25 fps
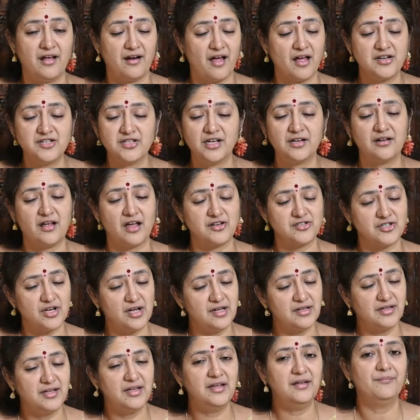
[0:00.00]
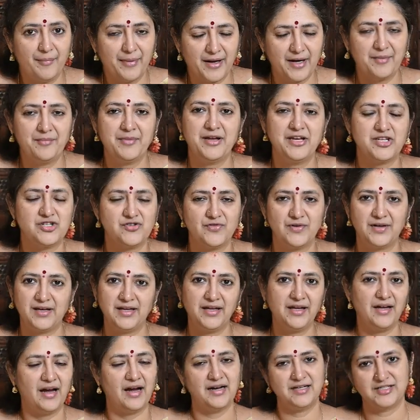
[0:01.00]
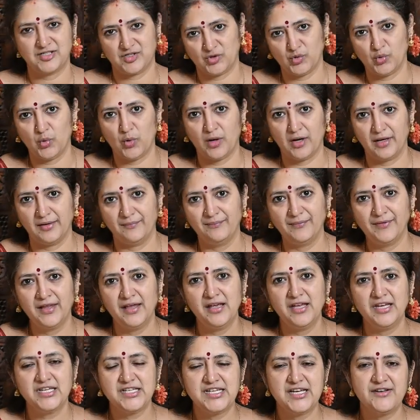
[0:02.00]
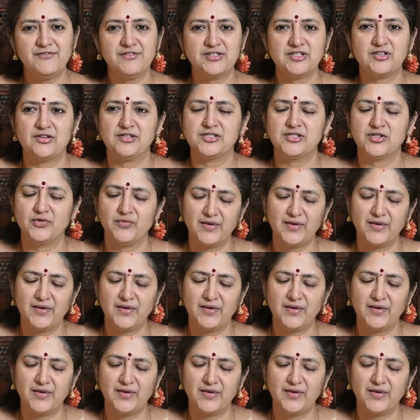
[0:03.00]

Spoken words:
Raja Rajadi, Parameshwari, and so on. She was also